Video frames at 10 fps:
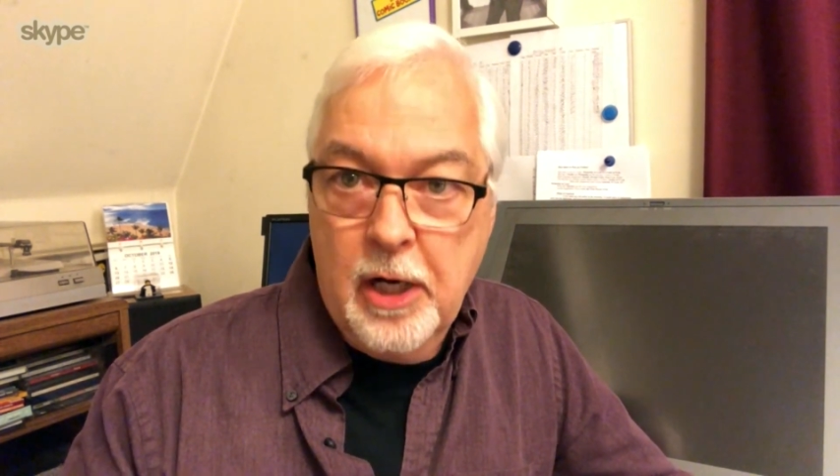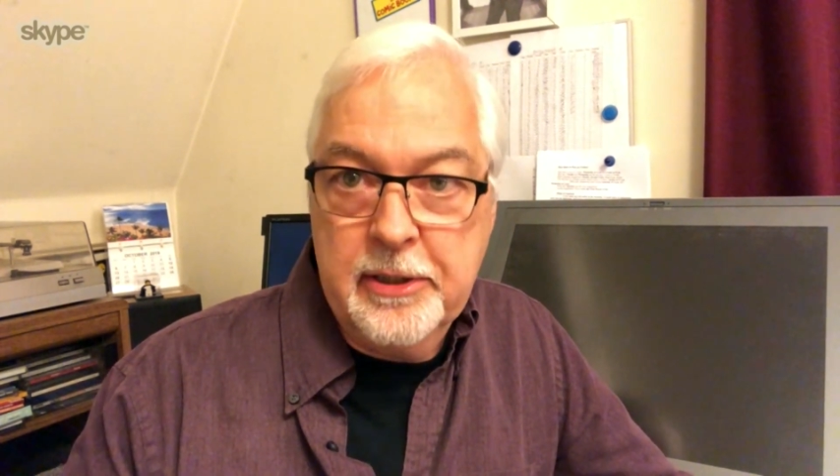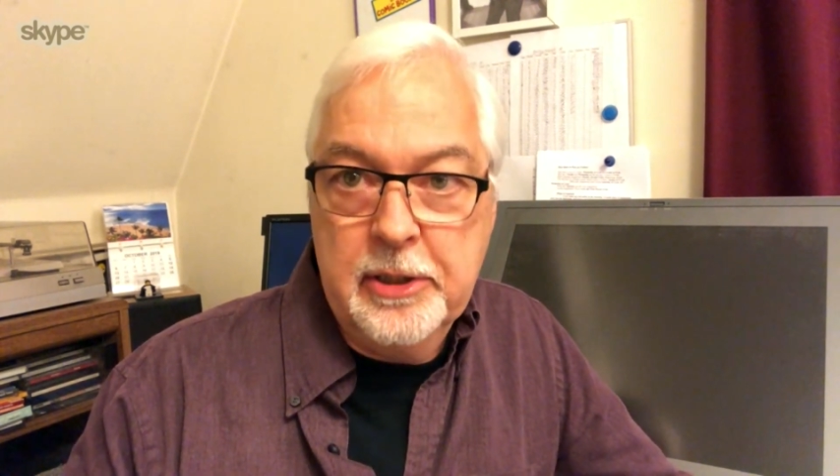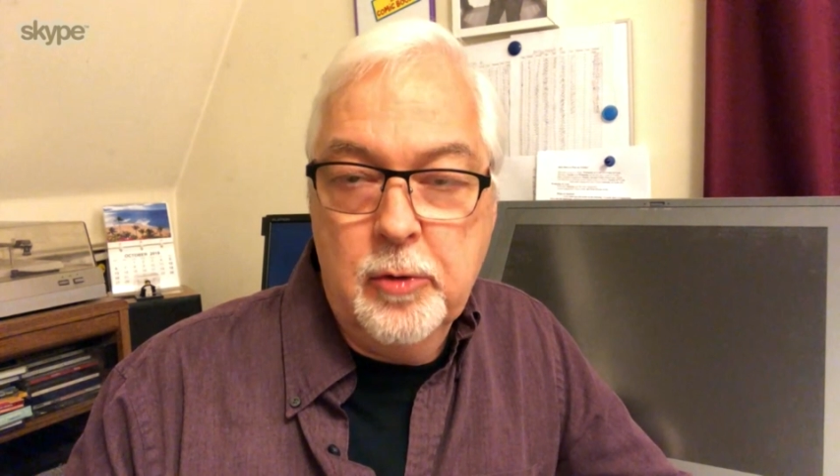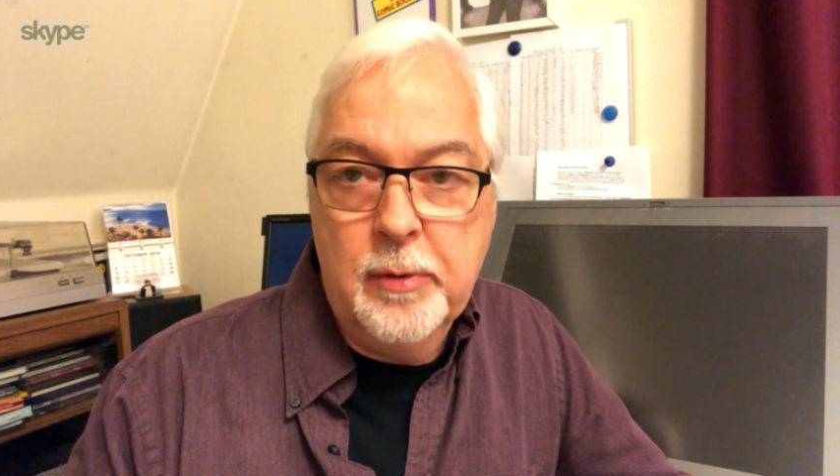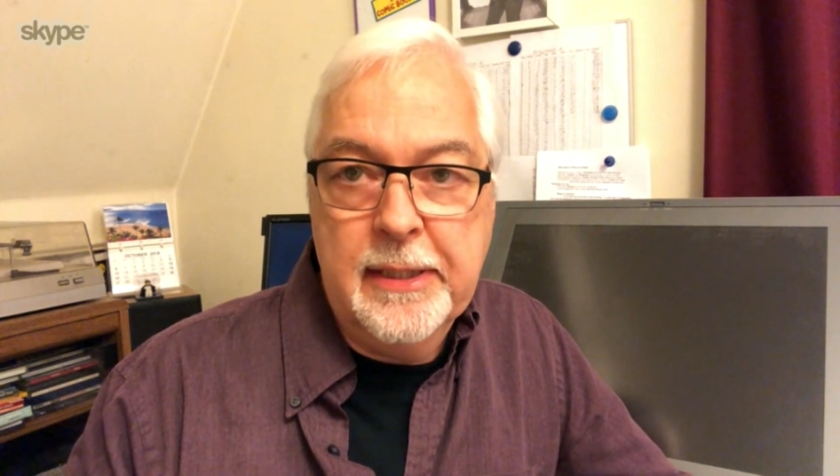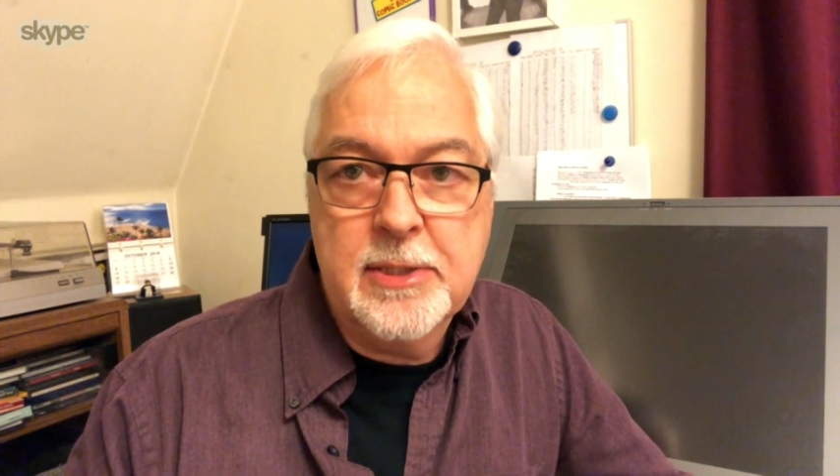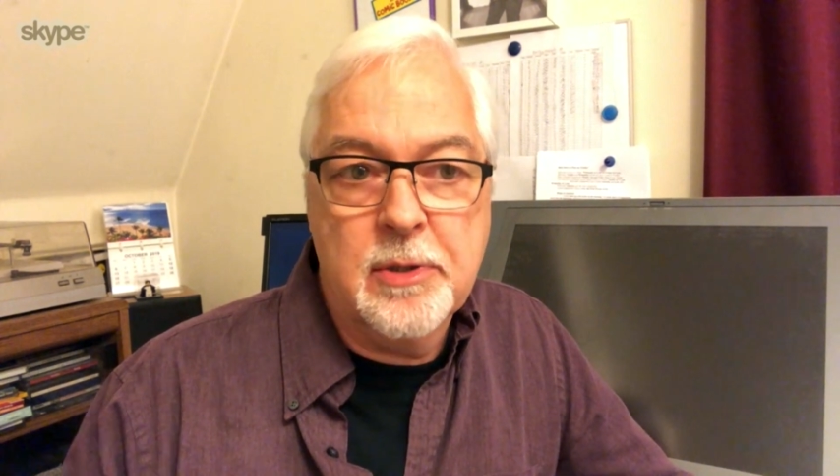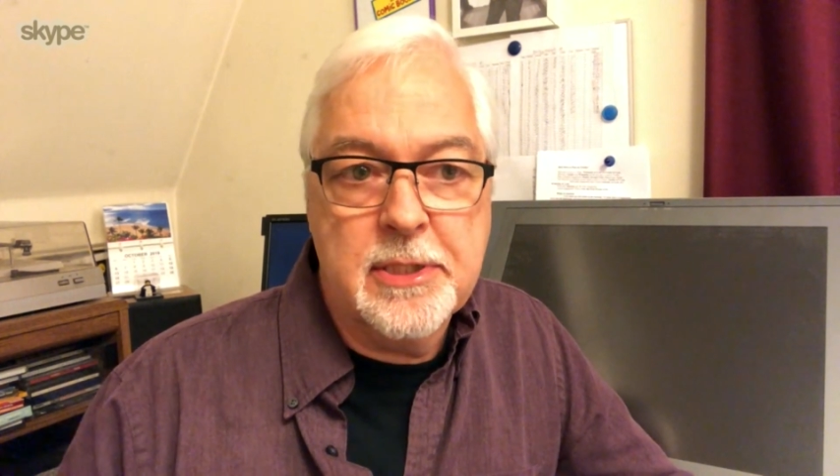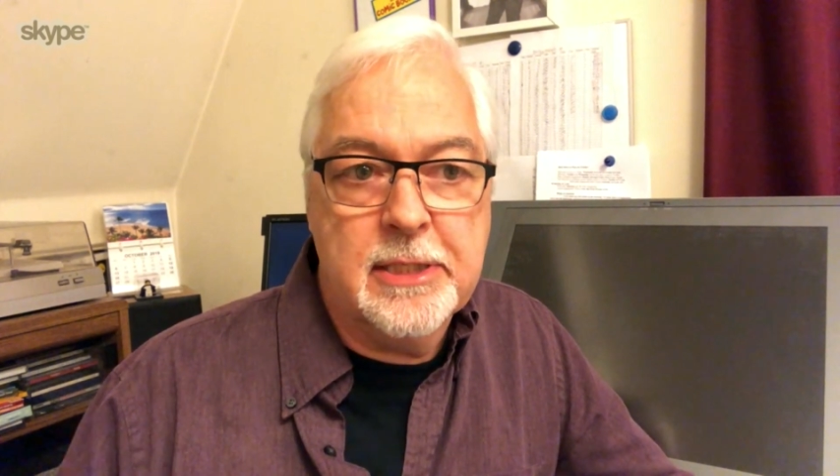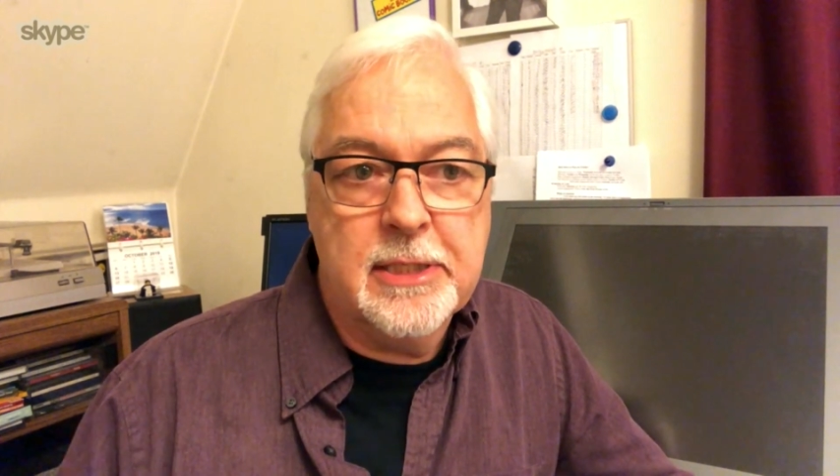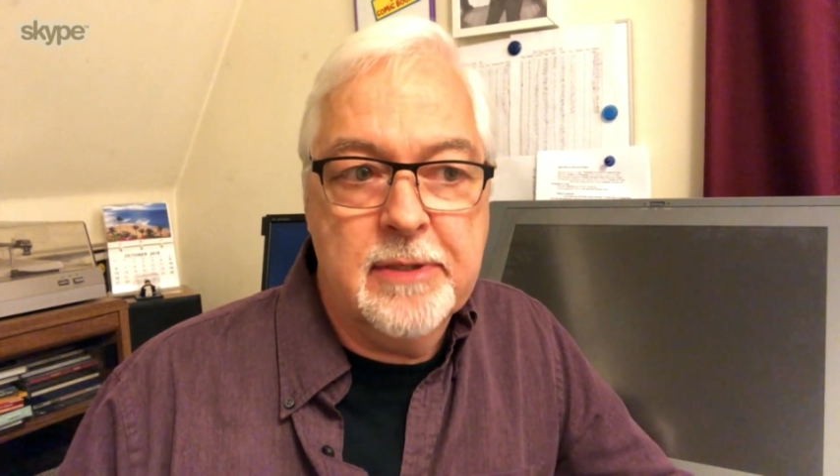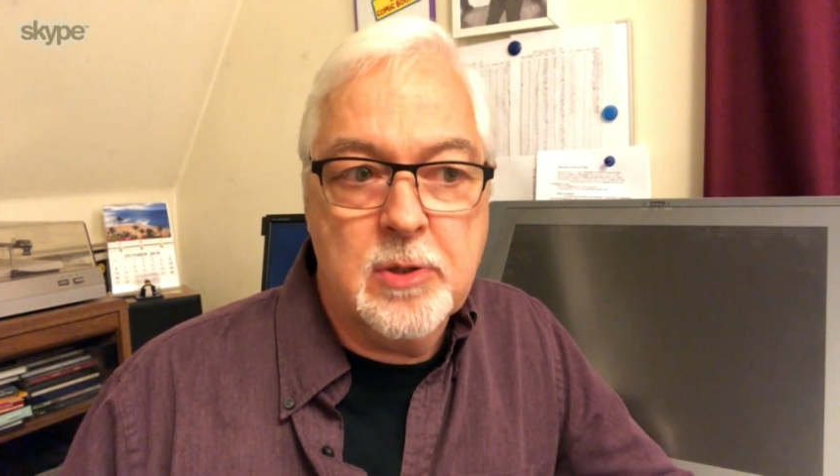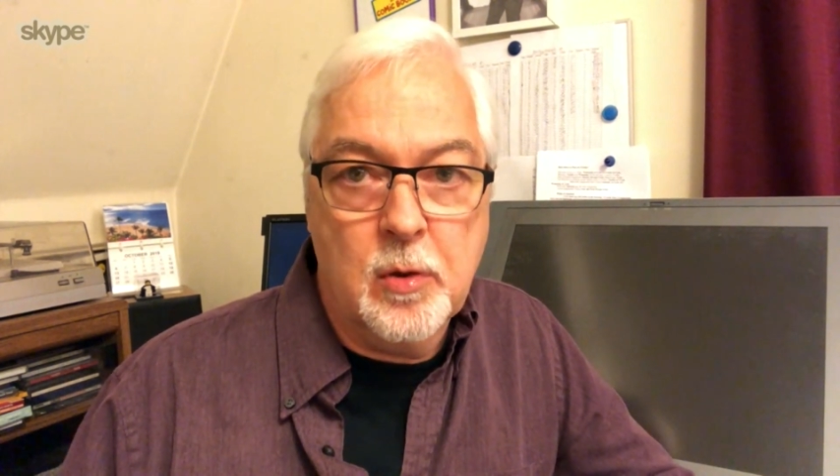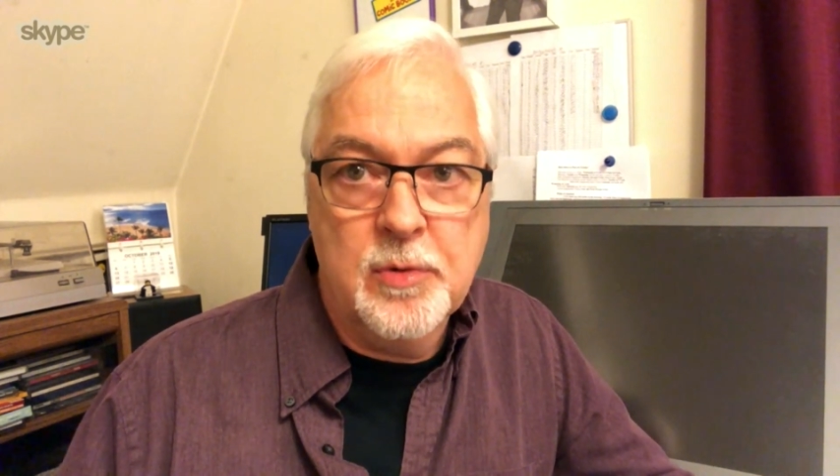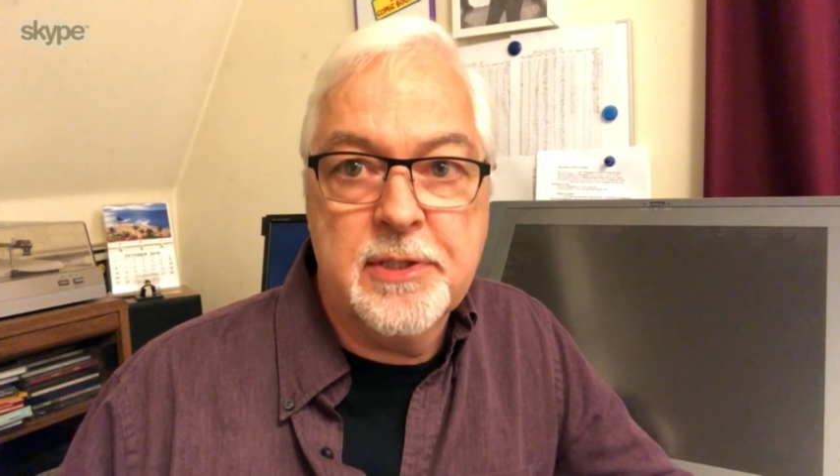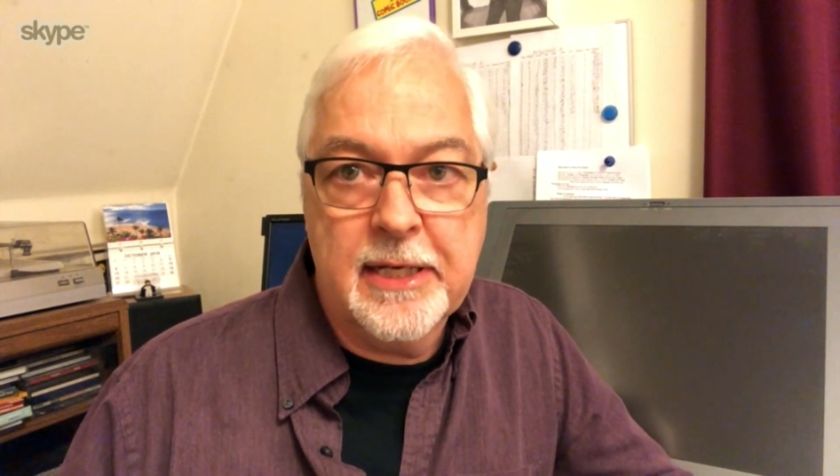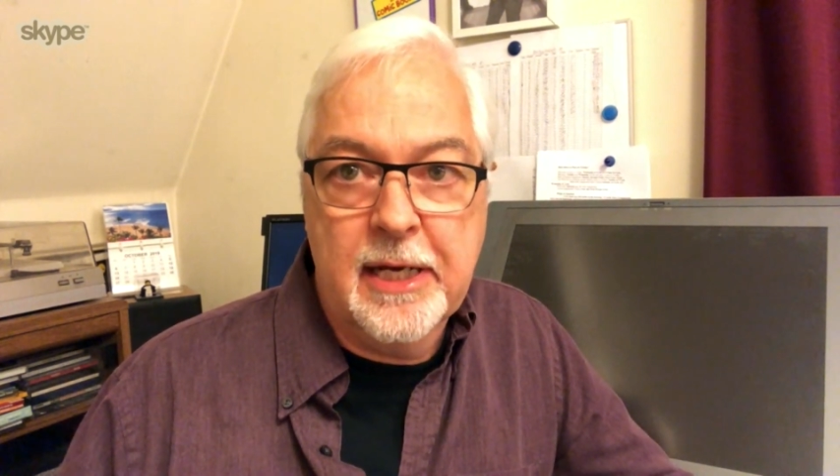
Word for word: continuity so the series holds